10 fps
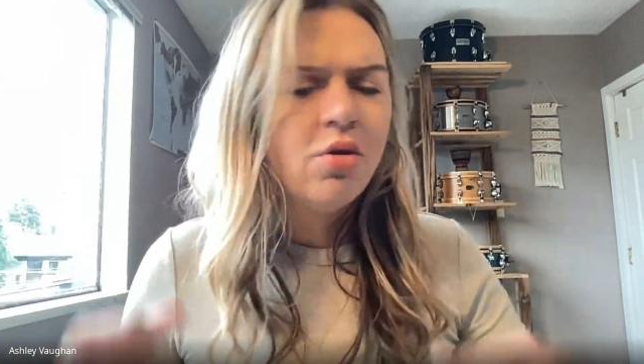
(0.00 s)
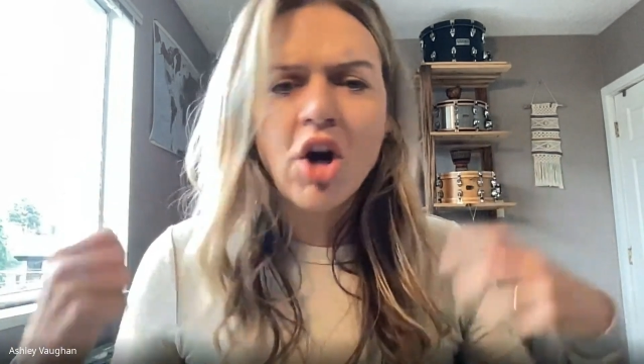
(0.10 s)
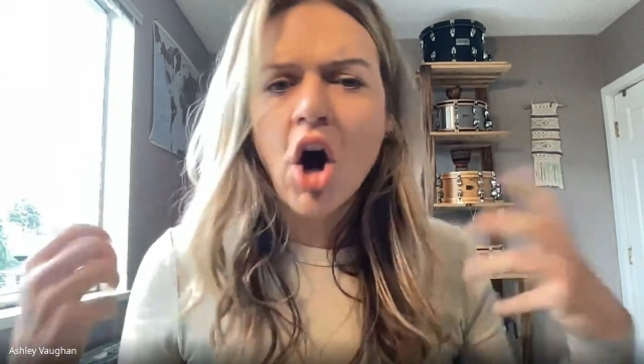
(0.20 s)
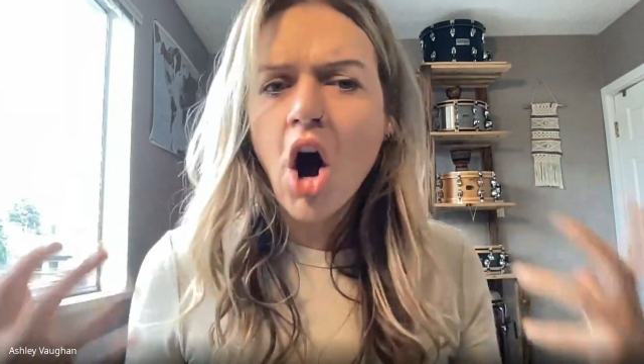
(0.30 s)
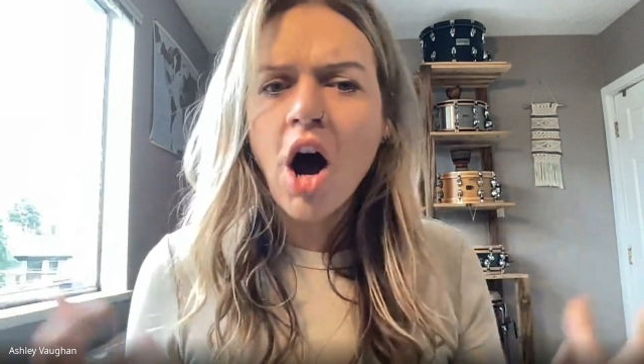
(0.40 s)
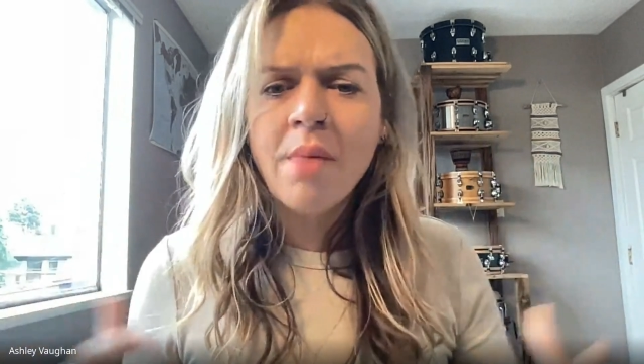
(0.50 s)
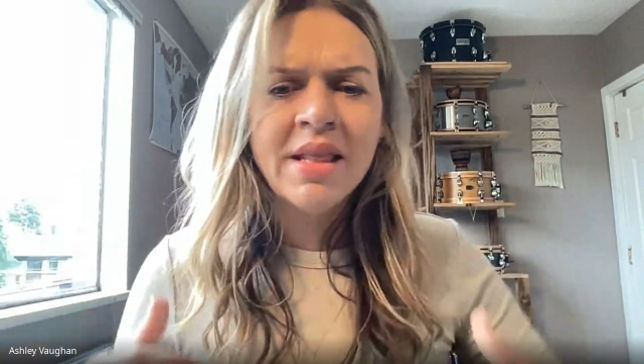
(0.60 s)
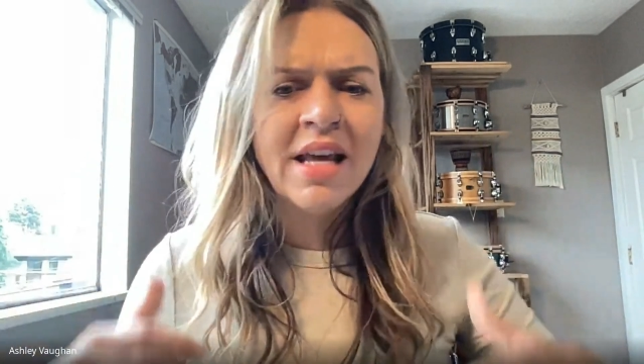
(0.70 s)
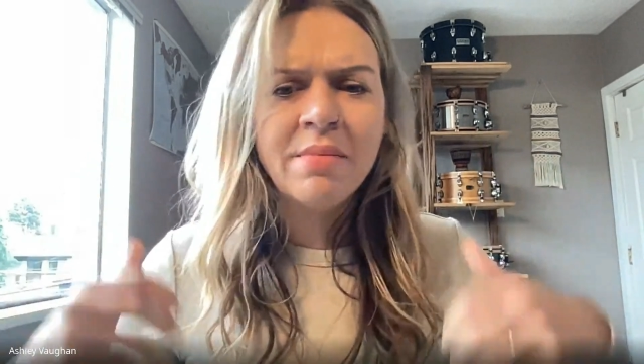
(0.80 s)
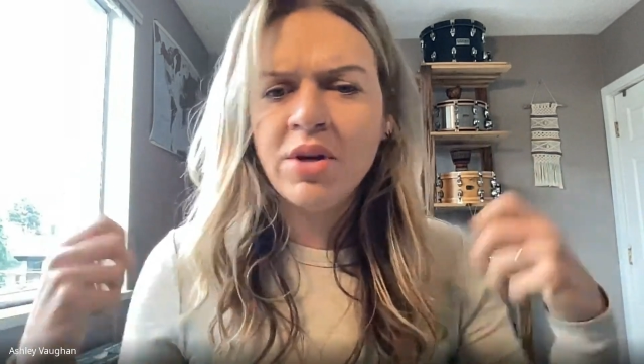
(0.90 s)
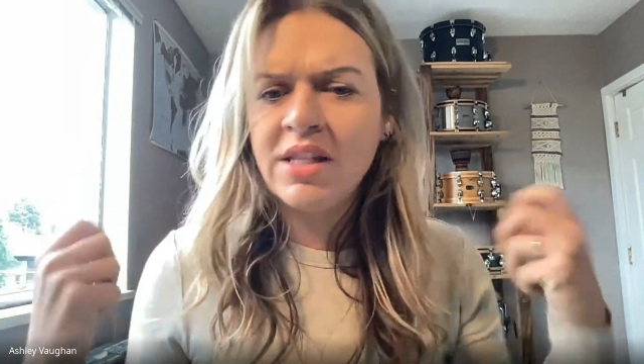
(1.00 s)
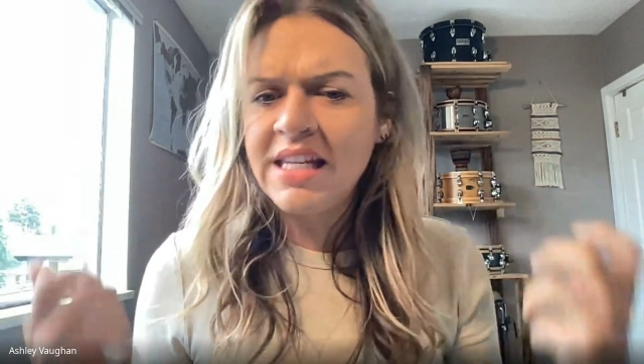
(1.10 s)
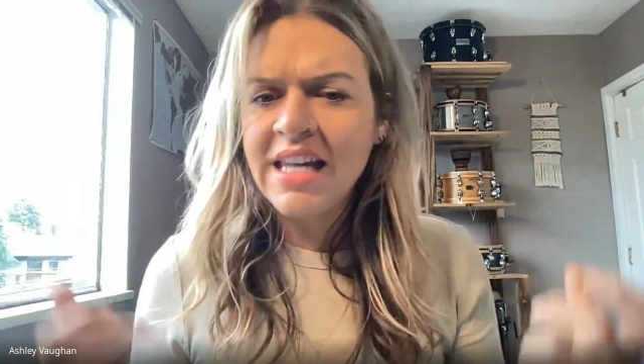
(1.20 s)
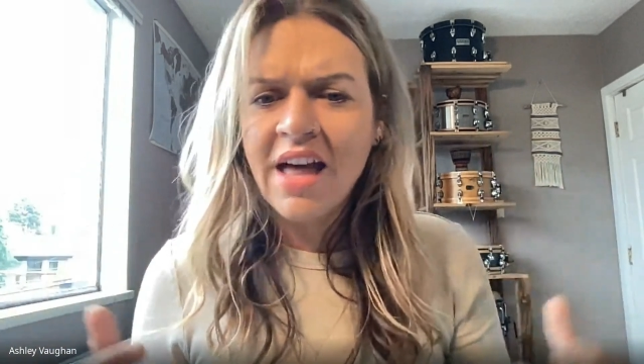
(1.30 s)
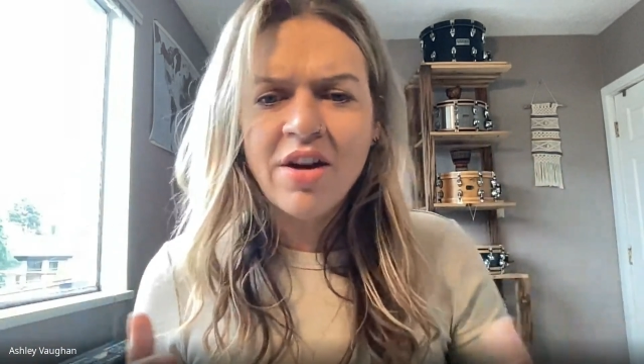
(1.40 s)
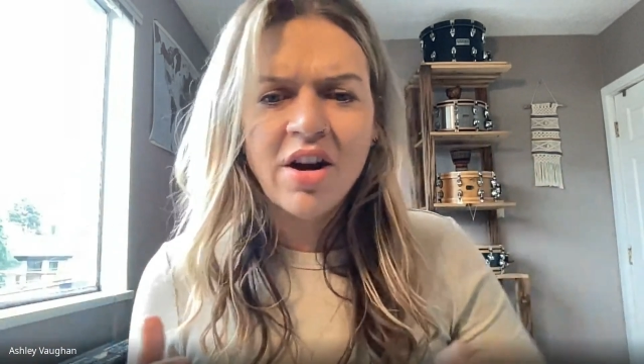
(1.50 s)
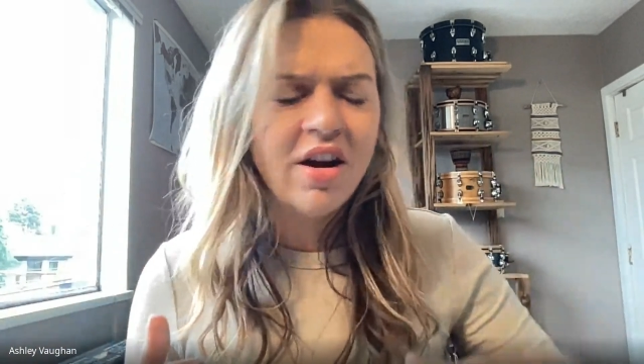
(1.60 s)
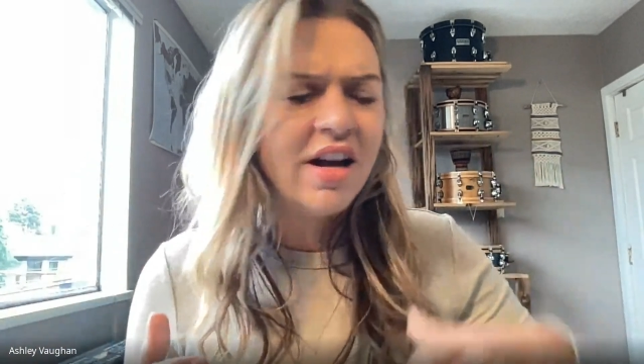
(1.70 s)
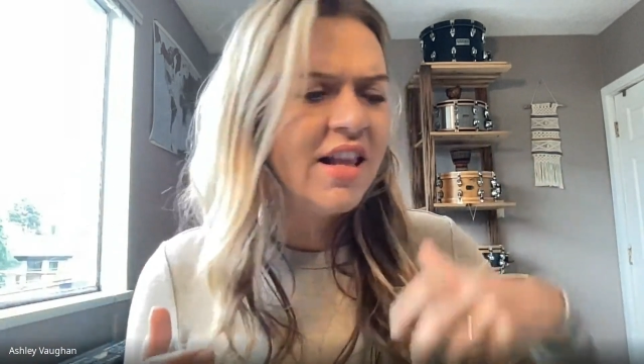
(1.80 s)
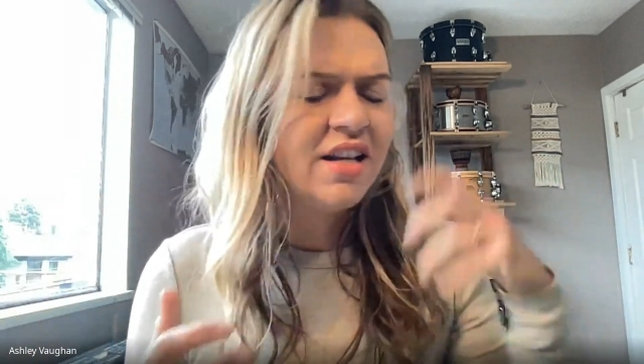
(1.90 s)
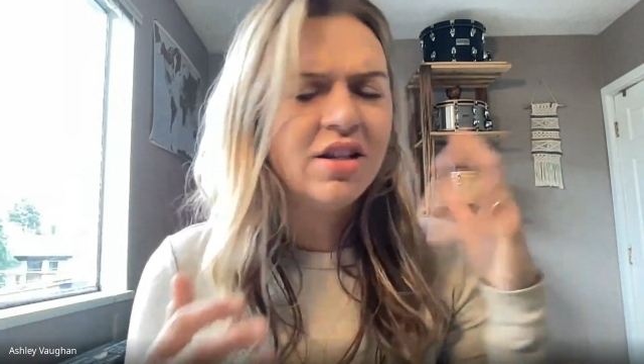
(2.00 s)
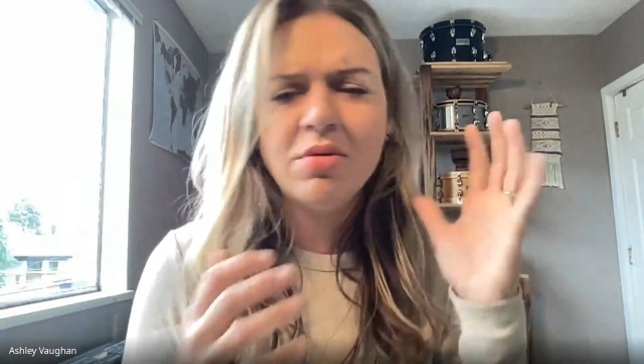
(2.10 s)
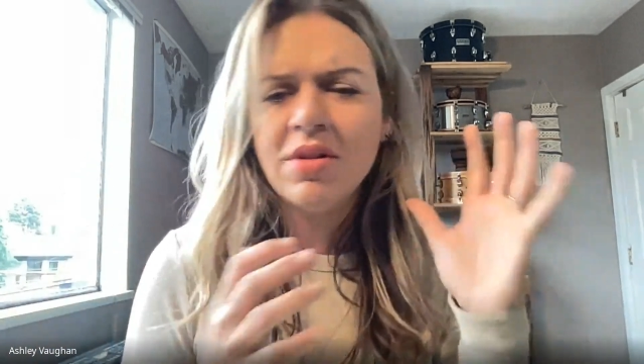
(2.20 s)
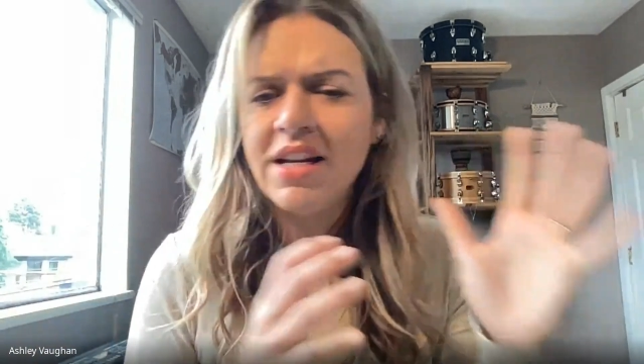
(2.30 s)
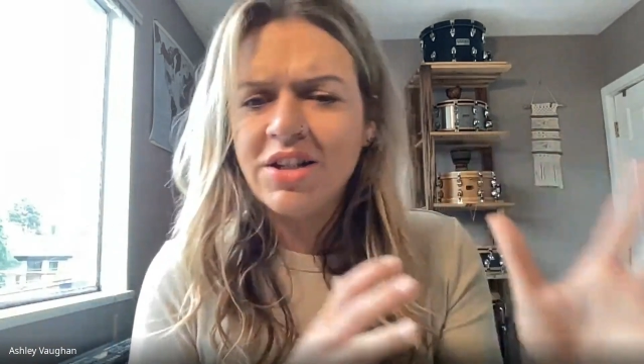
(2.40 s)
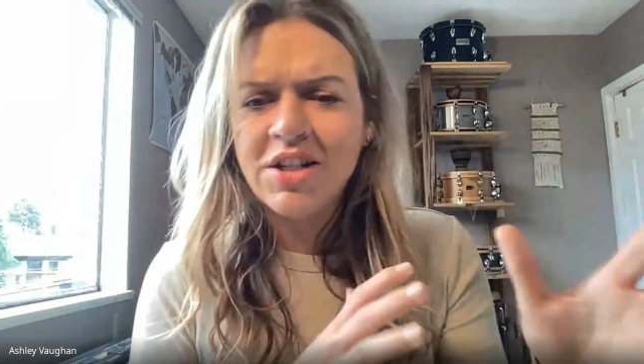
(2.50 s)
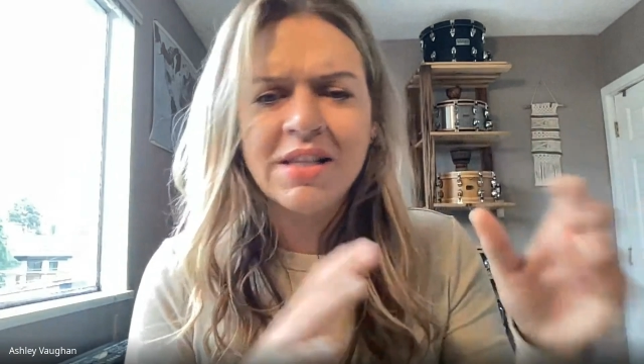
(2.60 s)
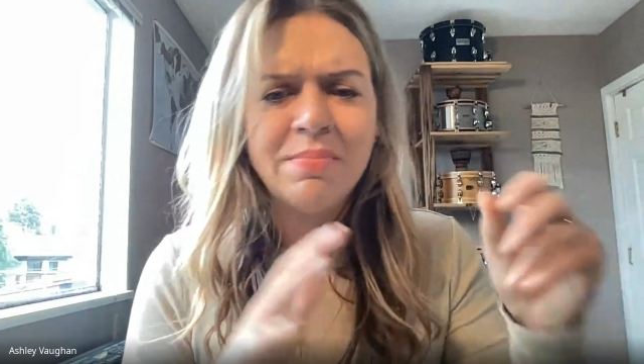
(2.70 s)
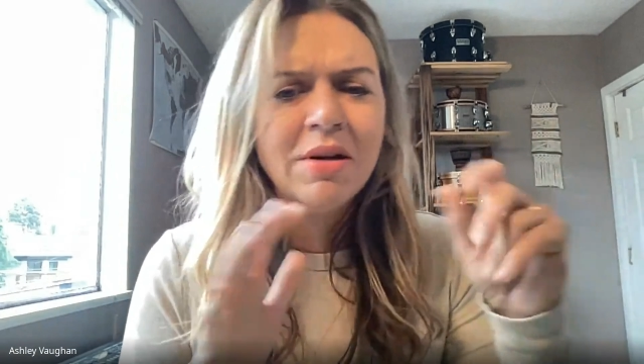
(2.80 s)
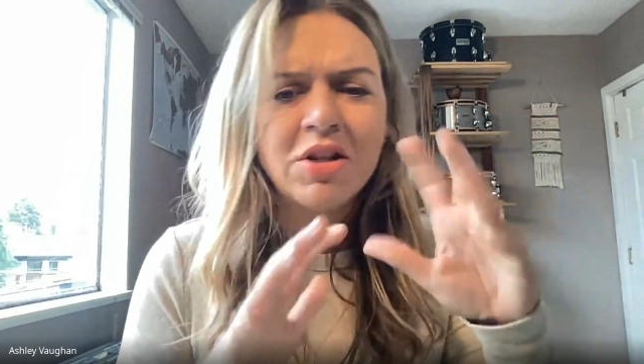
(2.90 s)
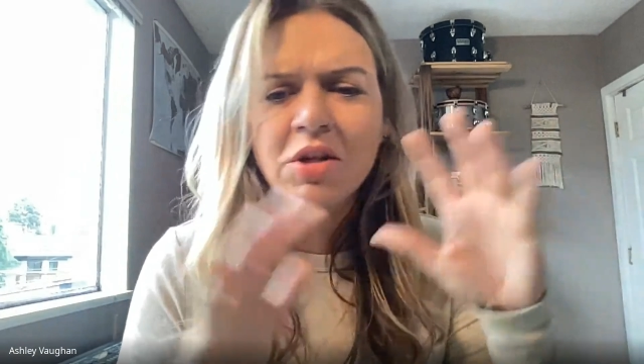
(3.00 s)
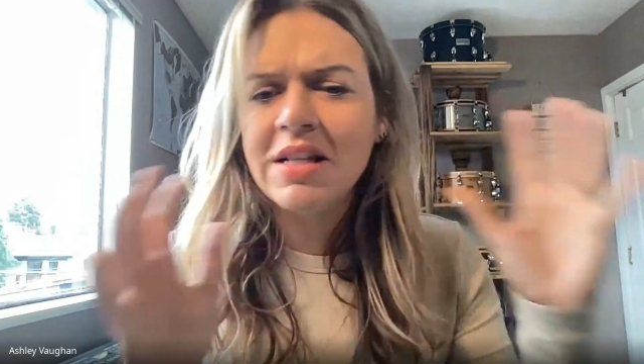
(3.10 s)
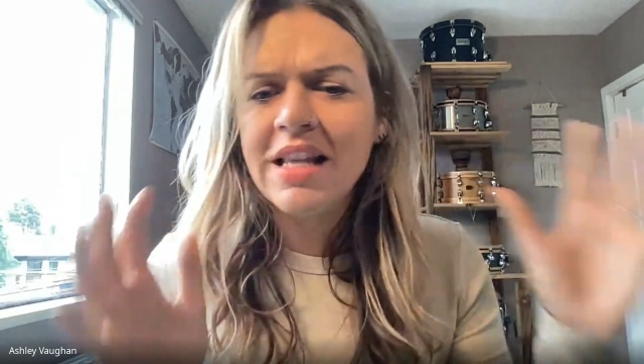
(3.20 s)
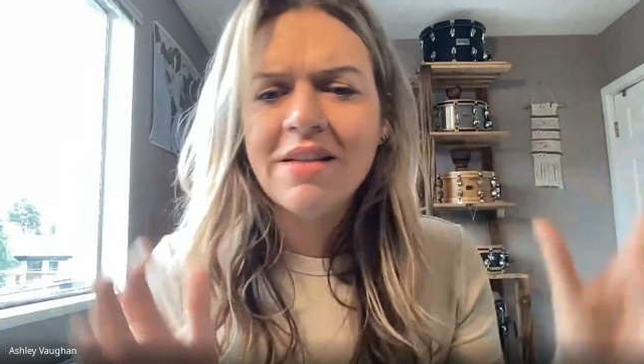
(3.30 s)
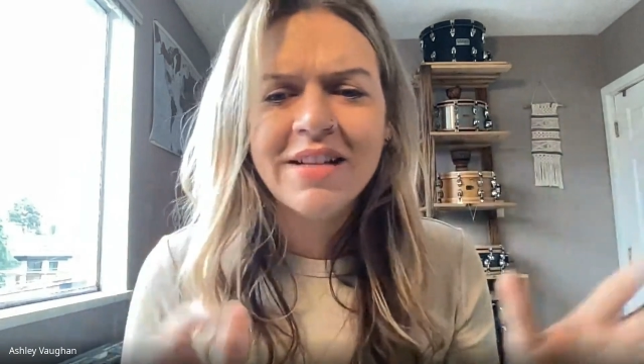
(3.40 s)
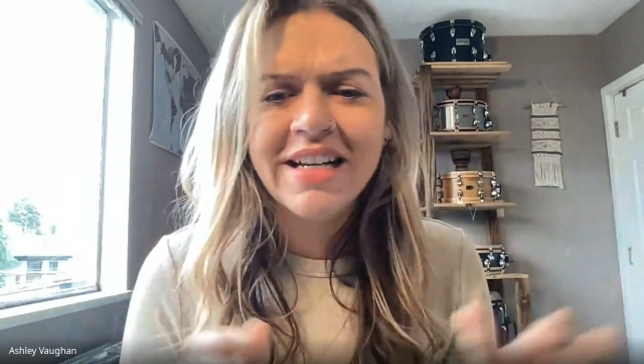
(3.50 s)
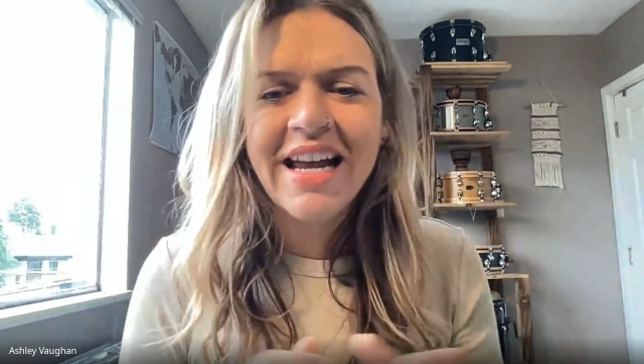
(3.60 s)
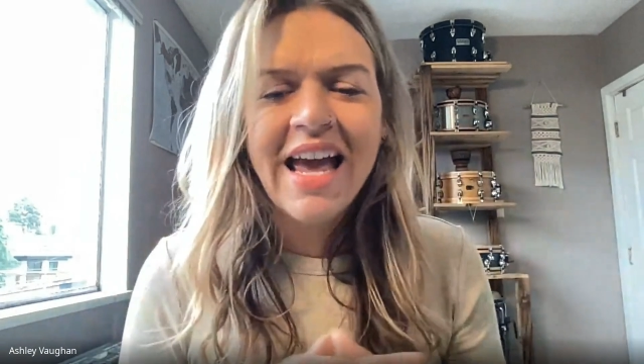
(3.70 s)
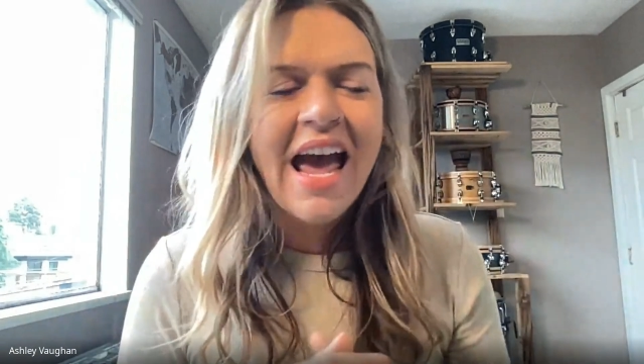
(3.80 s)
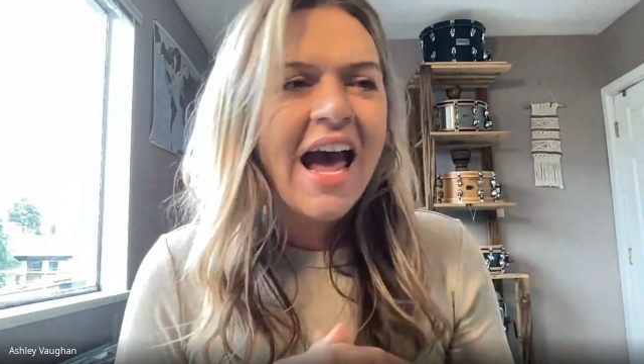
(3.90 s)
calm and, like, put together and, like, so, like, just spiritual and lovely,